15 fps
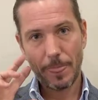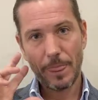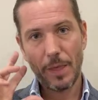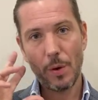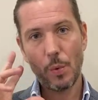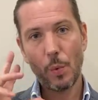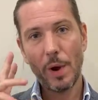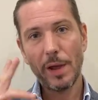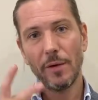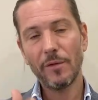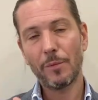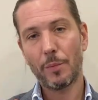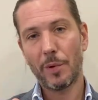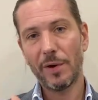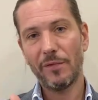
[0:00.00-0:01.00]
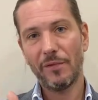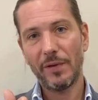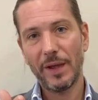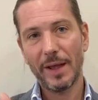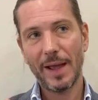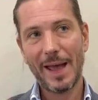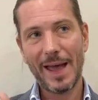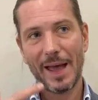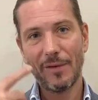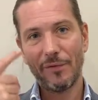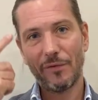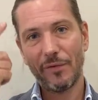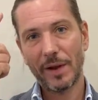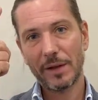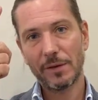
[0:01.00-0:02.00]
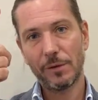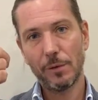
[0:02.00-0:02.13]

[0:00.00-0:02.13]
the way of breathing affects